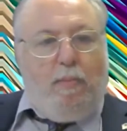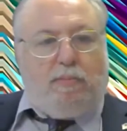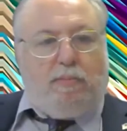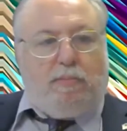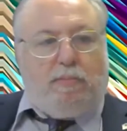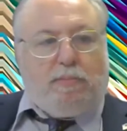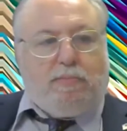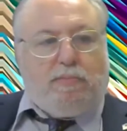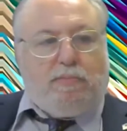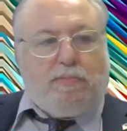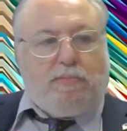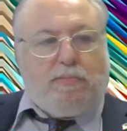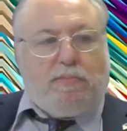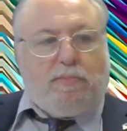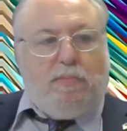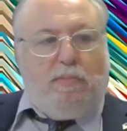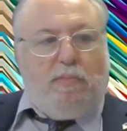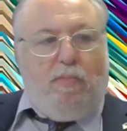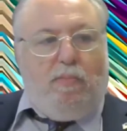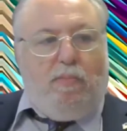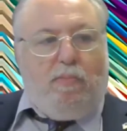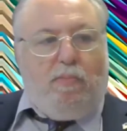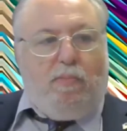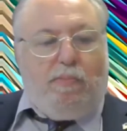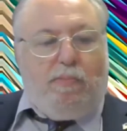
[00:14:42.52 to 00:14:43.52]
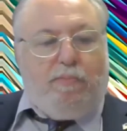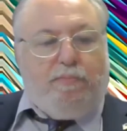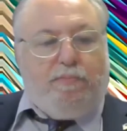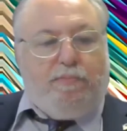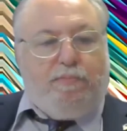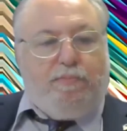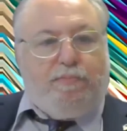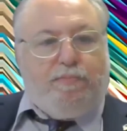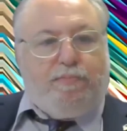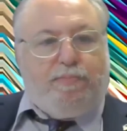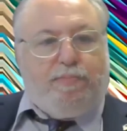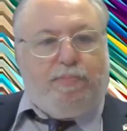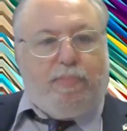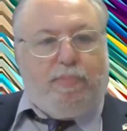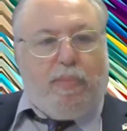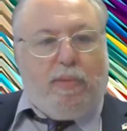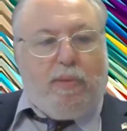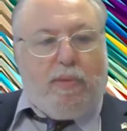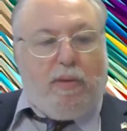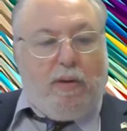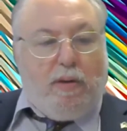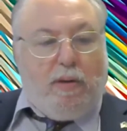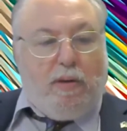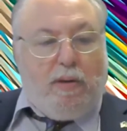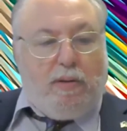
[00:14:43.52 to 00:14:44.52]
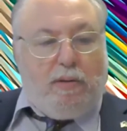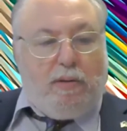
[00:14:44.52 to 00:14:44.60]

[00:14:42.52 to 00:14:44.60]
stories if it's uh, a